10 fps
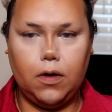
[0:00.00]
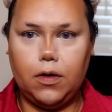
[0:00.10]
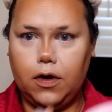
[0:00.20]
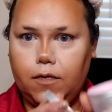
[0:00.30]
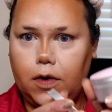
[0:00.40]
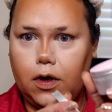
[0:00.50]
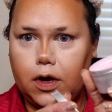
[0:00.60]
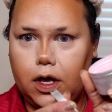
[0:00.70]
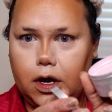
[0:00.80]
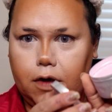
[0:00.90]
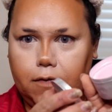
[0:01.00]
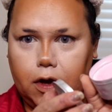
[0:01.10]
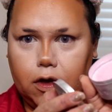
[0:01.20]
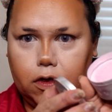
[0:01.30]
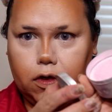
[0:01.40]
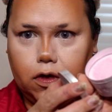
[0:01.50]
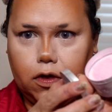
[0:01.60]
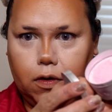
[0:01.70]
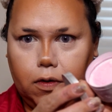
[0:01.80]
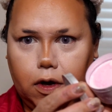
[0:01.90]
wonder if y'all can, if I can
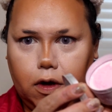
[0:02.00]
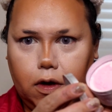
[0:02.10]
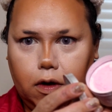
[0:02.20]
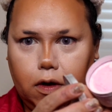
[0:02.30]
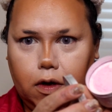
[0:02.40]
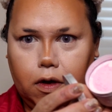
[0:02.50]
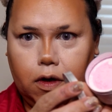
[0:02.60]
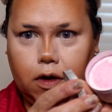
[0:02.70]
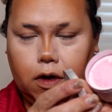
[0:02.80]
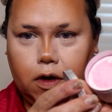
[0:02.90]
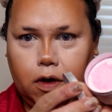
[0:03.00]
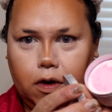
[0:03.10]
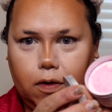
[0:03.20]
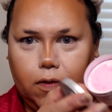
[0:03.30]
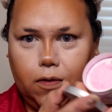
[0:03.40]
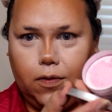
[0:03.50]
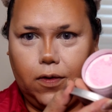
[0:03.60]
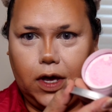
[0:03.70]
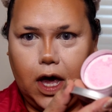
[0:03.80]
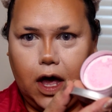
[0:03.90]
show y'all.
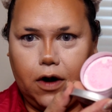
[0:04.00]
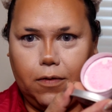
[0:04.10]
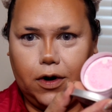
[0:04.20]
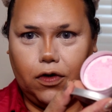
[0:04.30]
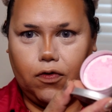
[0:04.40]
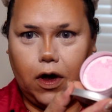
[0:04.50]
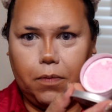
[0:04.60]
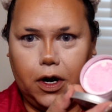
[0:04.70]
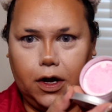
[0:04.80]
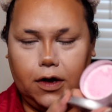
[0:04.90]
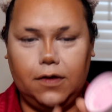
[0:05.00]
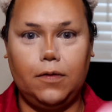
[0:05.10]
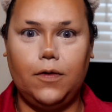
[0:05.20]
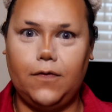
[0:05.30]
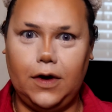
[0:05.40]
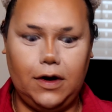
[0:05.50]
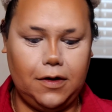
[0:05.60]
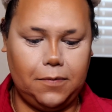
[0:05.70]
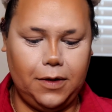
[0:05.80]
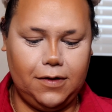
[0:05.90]
Ooh, yeah, I don't want to drop any because it was very
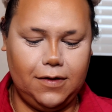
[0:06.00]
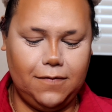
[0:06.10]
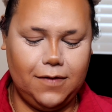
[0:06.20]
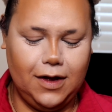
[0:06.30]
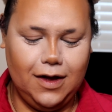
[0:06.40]
expensive.